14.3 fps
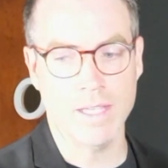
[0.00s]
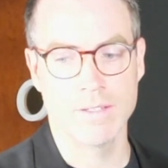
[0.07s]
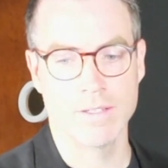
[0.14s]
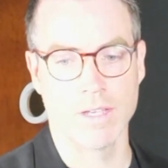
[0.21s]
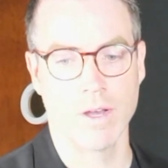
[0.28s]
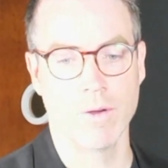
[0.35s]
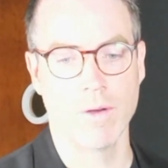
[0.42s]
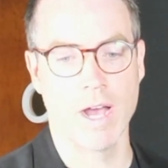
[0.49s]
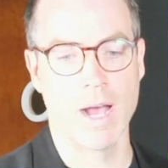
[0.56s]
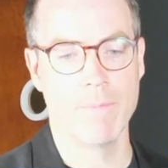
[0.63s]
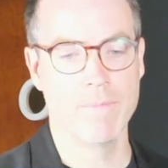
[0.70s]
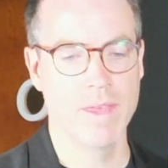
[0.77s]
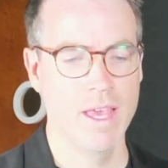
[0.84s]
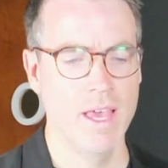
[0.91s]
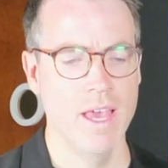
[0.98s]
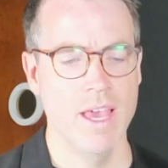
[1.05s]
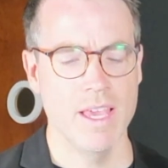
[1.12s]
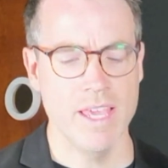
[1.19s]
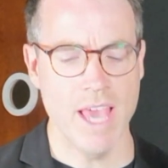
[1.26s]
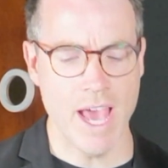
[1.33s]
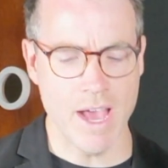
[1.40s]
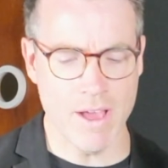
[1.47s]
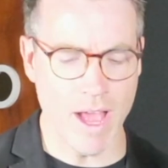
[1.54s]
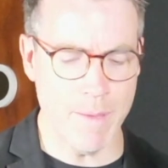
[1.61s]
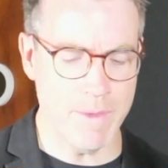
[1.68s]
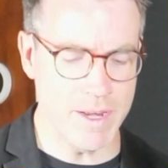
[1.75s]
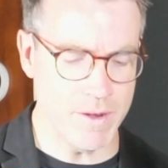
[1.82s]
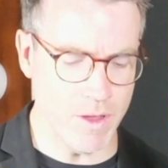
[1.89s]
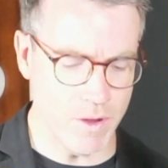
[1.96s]
So, I
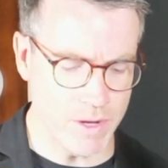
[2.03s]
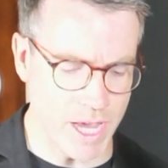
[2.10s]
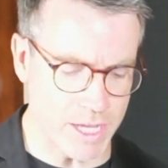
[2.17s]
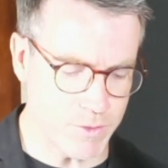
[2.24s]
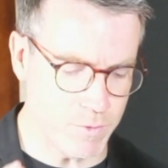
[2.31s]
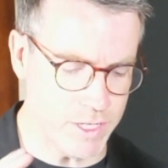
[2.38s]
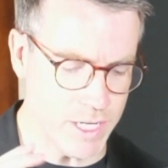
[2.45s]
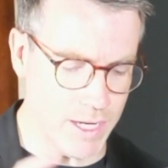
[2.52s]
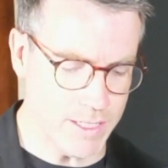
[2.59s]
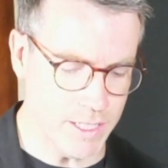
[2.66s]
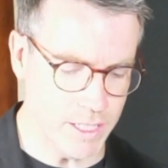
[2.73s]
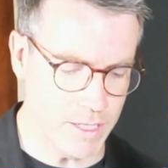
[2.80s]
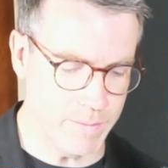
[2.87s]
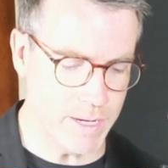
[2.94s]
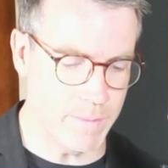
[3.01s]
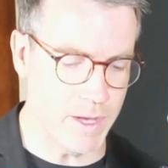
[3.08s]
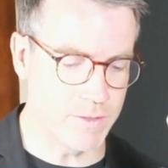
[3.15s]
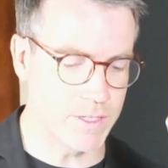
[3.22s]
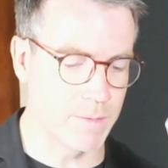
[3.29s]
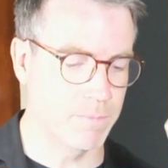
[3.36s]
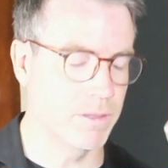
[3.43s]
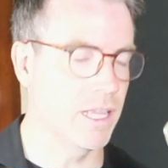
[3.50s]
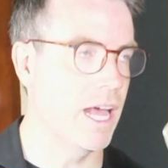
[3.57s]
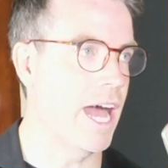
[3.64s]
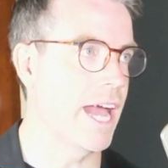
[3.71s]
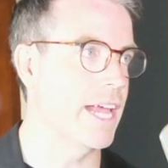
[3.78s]
mean, okay, so we talked a little bit about supply